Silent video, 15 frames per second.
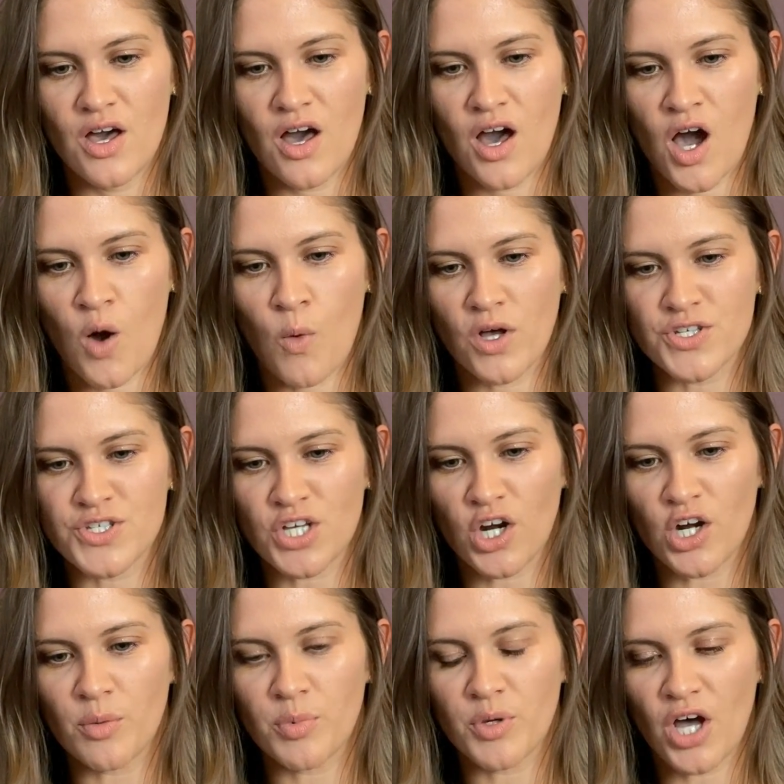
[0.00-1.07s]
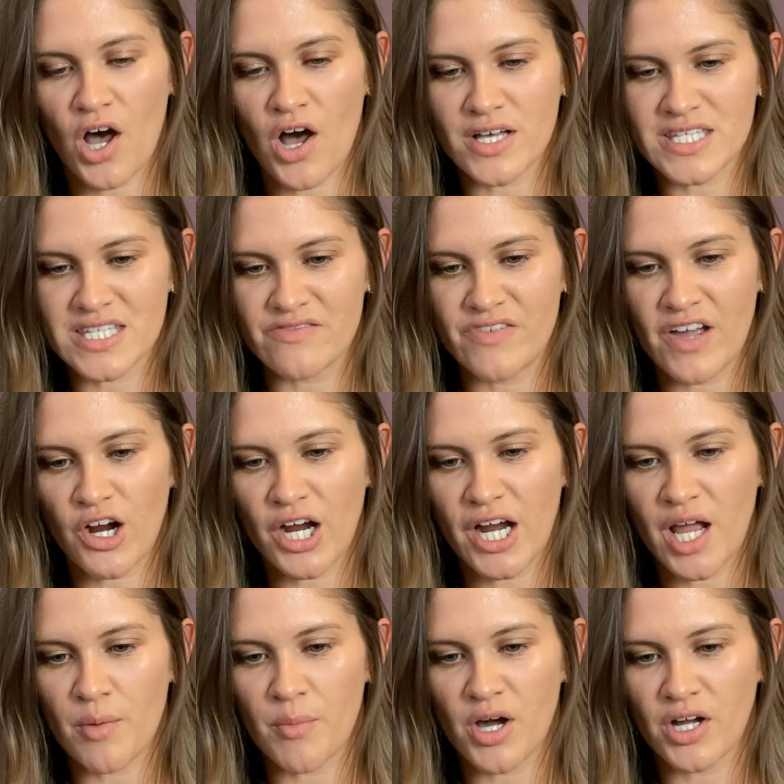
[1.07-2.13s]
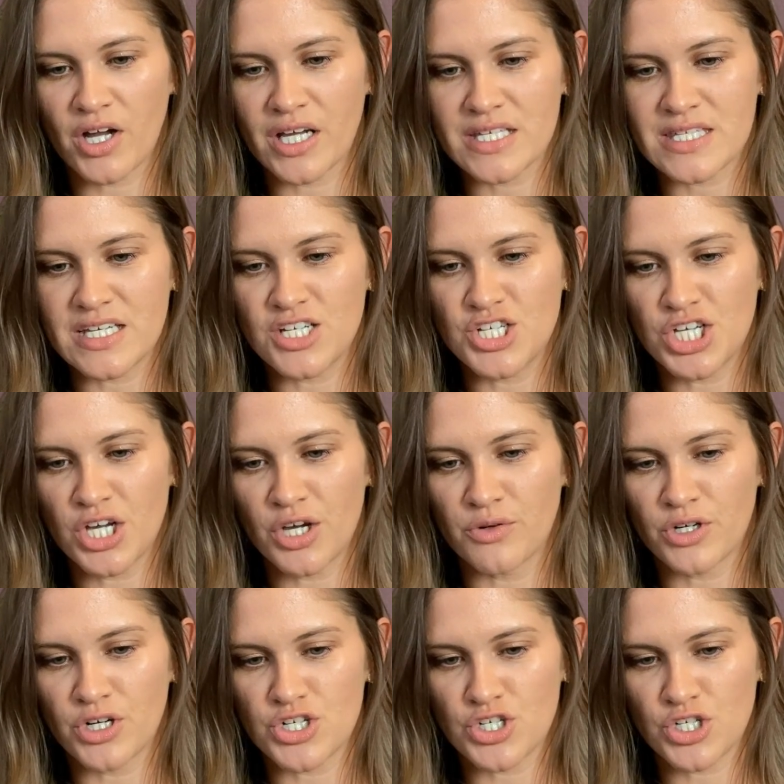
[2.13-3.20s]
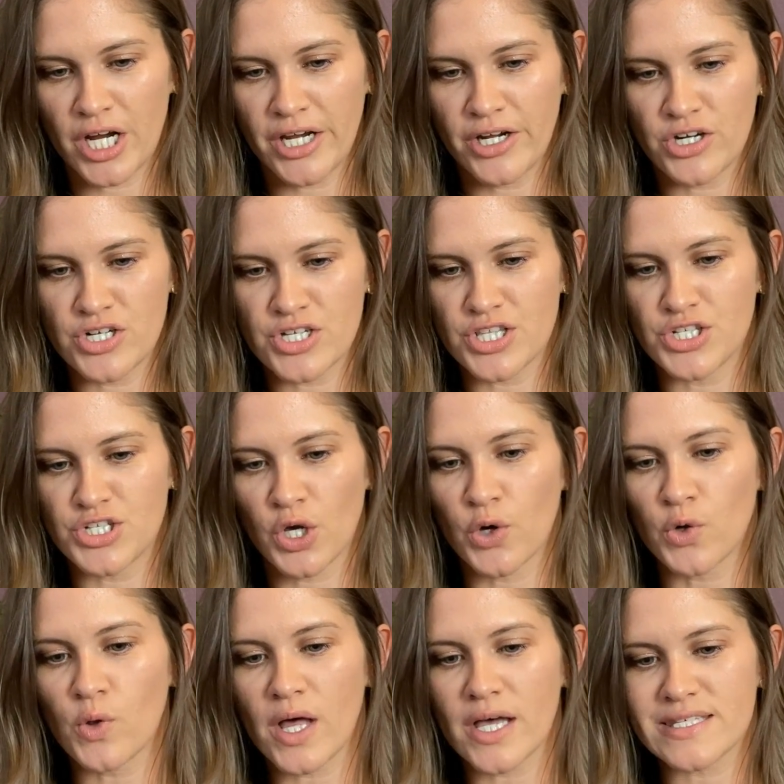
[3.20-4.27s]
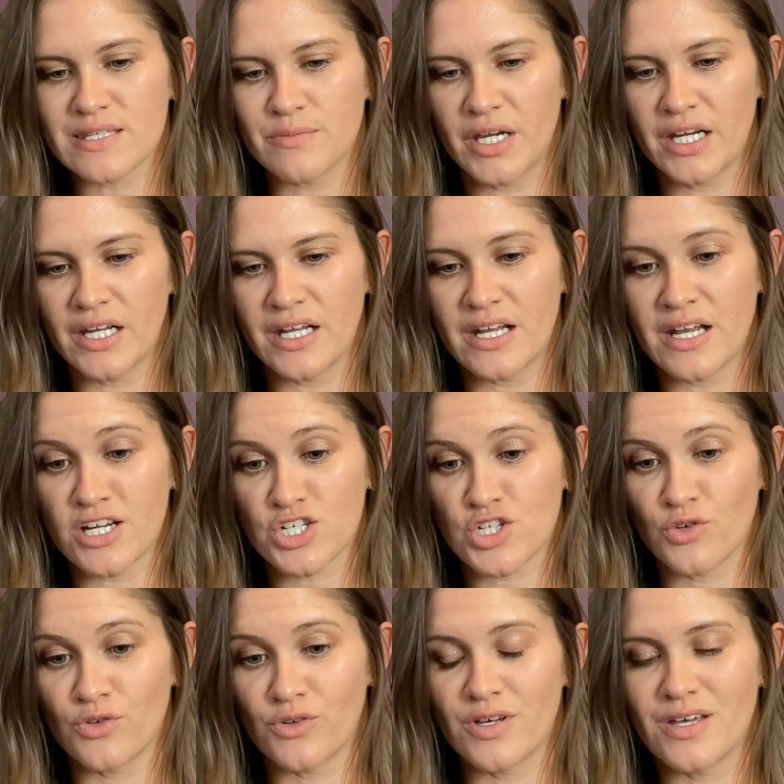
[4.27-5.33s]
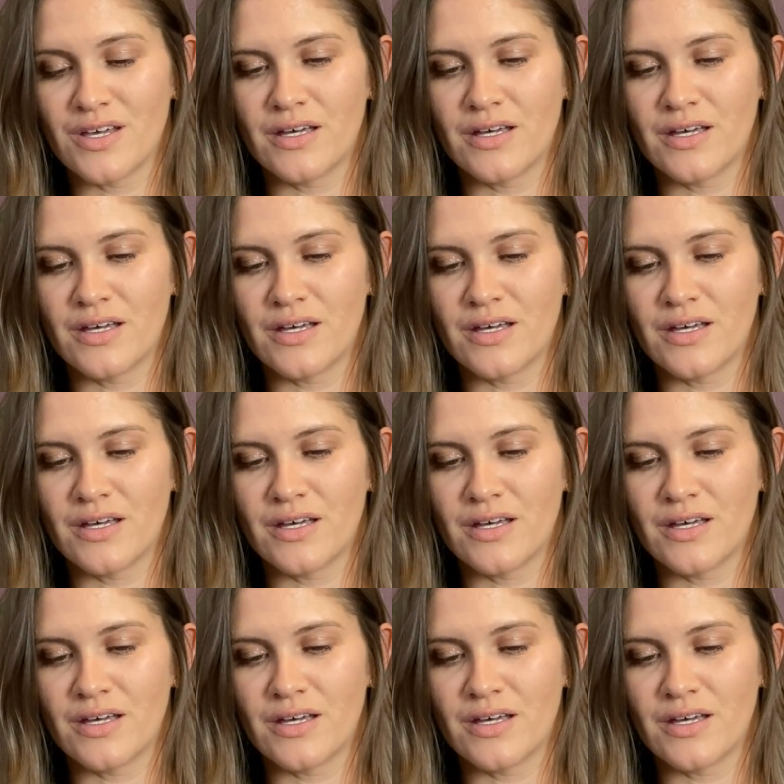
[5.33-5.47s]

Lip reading: While startup costs vary among CG owners, trainers, the total estimated initial